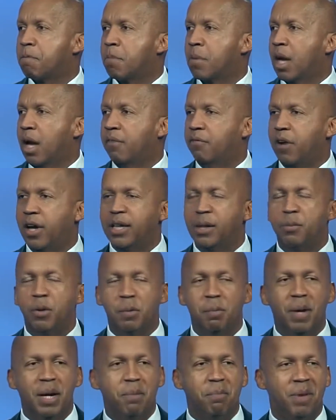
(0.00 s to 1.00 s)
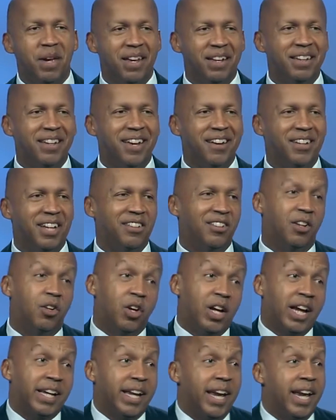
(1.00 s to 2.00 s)
I finally put my pen down. I said,
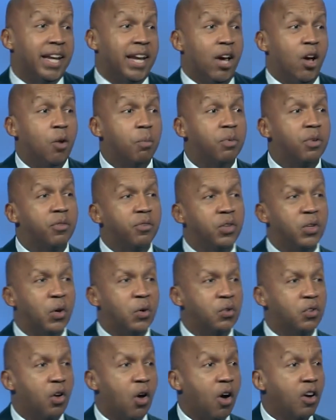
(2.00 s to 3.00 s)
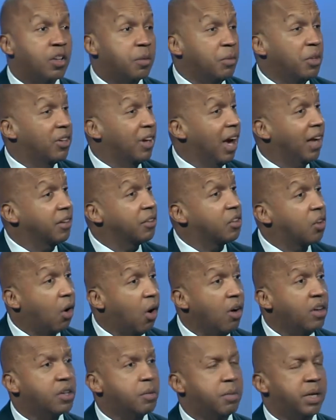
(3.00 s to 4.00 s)
Look, I can't help you if you don't talk to me. You got to
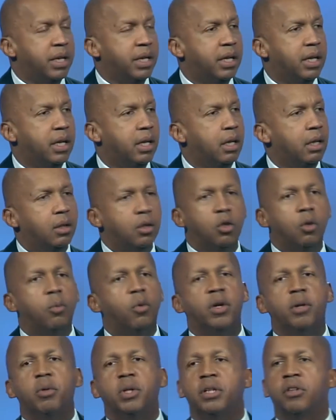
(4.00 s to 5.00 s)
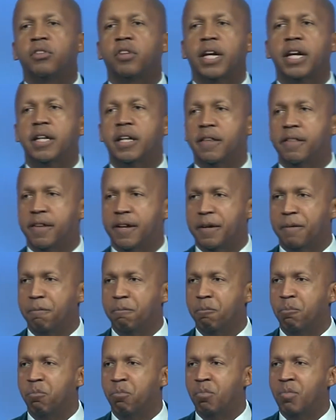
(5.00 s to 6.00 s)
talk to me. Little boy wouldn't say anything.
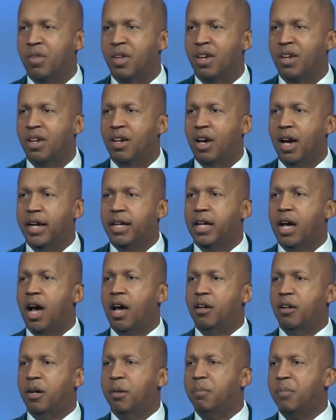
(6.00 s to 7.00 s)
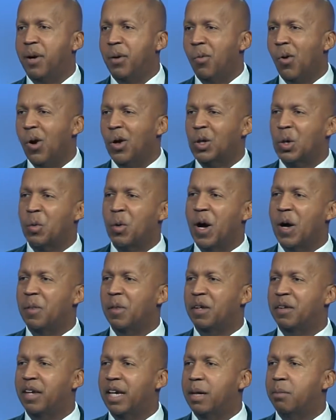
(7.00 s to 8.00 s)
I got up, I walked around
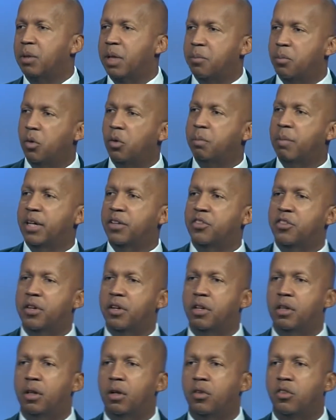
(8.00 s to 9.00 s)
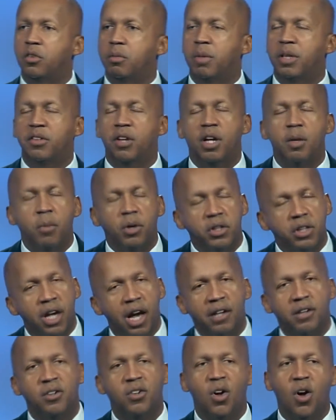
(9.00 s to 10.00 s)
the table, I pulled my chair close to him. I said, Come on, you
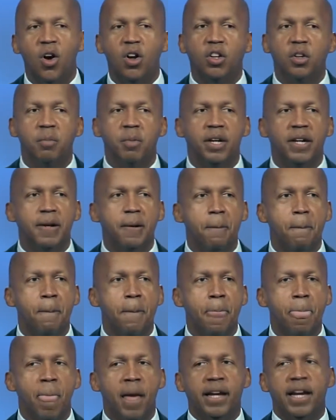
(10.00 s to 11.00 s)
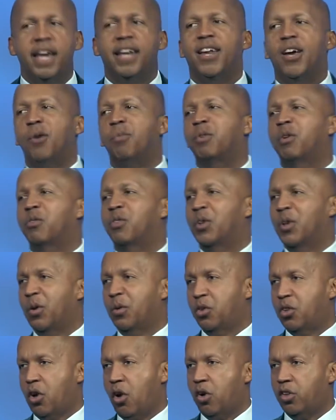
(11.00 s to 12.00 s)
got to talk to me. I can't help you if you
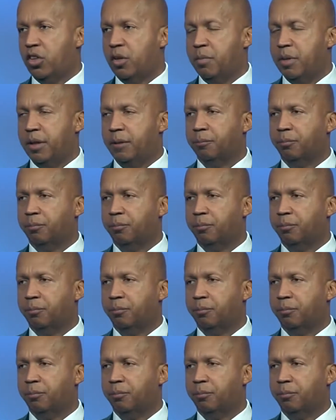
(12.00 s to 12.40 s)
don't talk to me.